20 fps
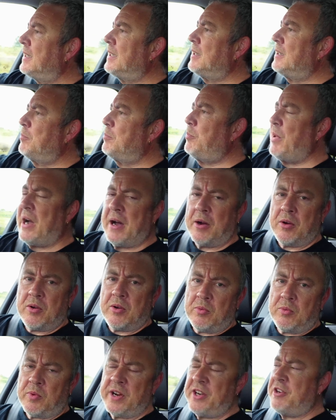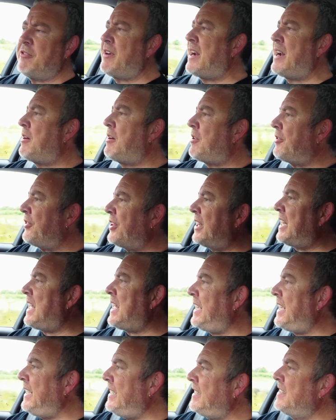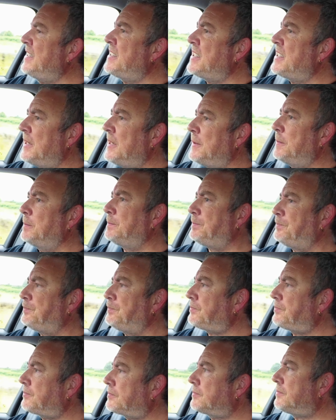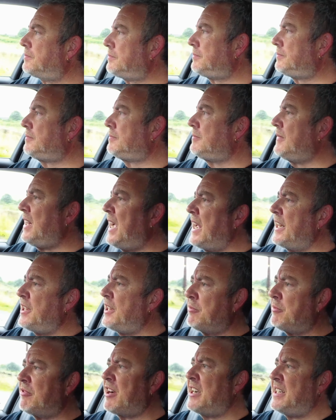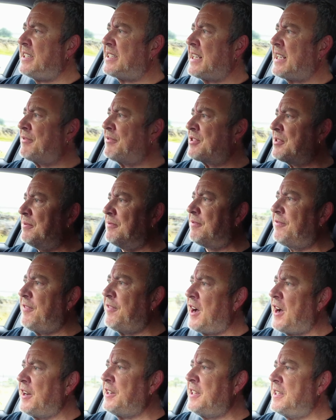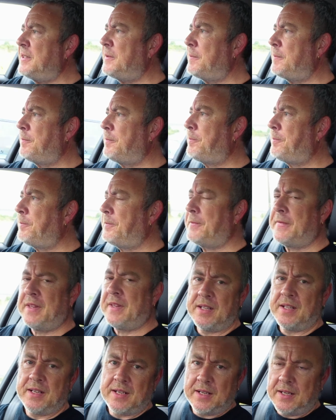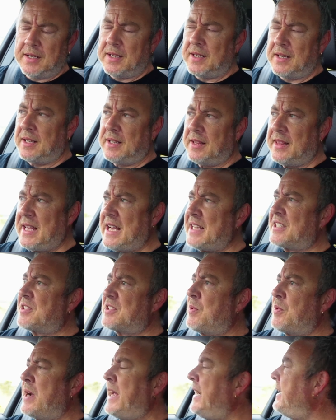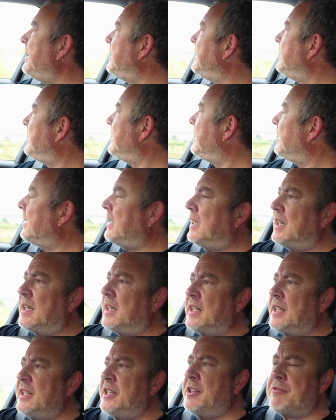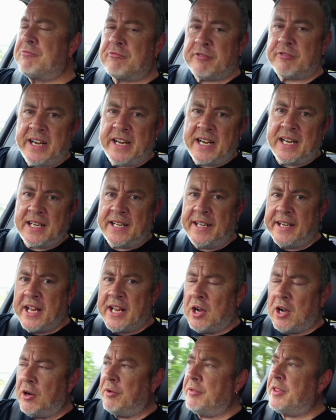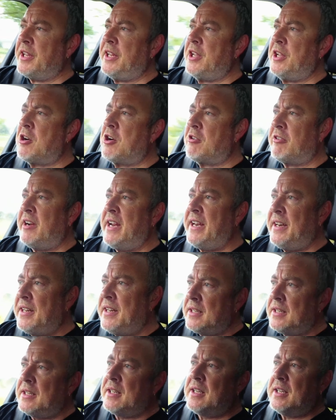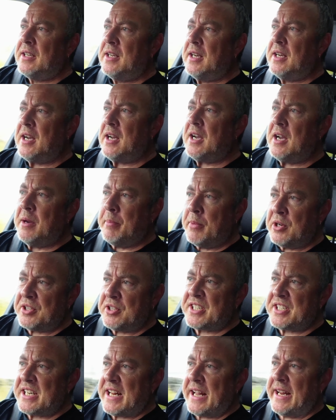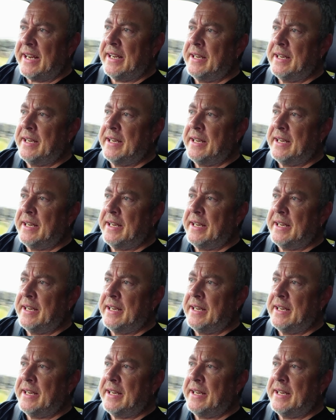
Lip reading: But when you're out on the lanes and you're ready to have some fun, that's when you really know that you're in a Mustang.